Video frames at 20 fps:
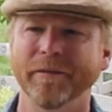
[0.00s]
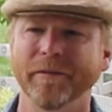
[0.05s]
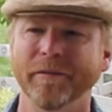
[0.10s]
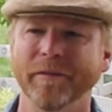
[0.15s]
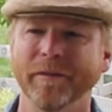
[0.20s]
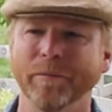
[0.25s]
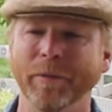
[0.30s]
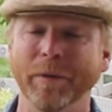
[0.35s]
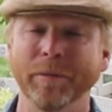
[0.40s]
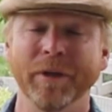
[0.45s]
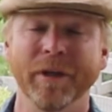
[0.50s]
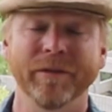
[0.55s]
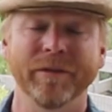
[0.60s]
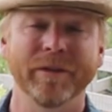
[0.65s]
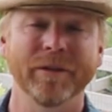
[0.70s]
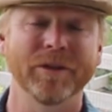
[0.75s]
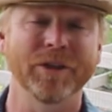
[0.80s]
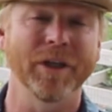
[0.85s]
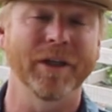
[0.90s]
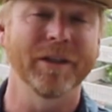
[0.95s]
maybe
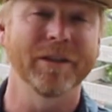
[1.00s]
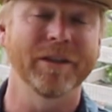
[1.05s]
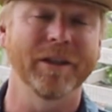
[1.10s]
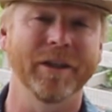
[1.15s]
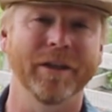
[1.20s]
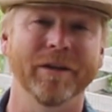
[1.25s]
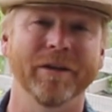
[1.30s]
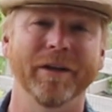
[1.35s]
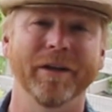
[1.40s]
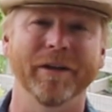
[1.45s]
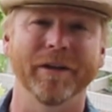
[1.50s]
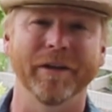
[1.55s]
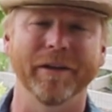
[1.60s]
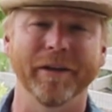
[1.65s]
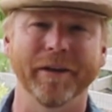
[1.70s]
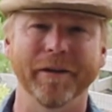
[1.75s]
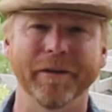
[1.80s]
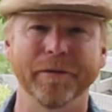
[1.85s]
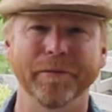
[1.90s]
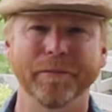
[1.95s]
even shed a tear here and
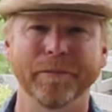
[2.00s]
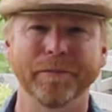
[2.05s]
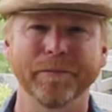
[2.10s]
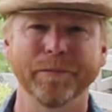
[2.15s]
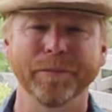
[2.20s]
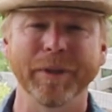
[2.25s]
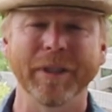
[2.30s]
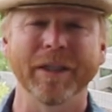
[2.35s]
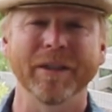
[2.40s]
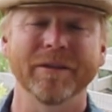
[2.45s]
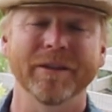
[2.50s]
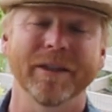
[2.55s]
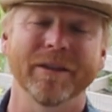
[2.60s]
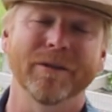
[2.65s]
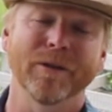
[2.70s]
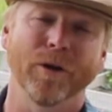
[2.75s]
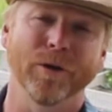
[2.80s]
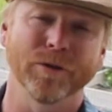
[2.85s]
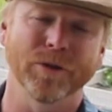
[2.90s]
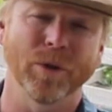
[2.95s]
there, because
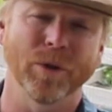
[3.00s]
that's also